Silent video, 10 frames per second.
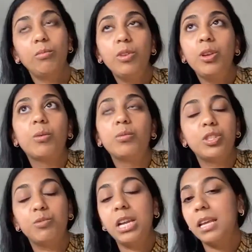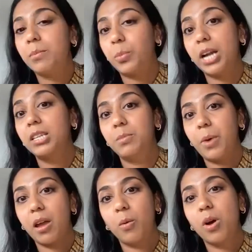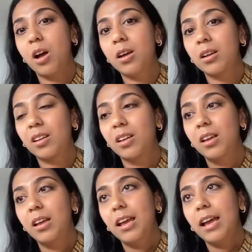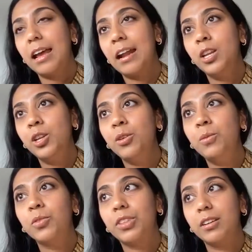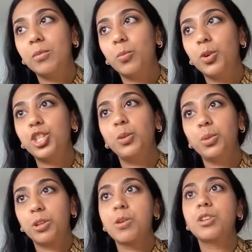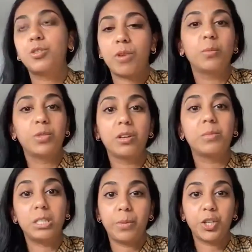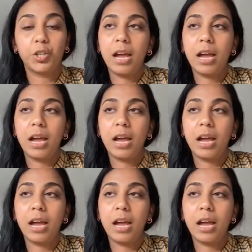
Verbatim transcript: you know, just really impressed by her work and I knew that what she was going to write was going to be special.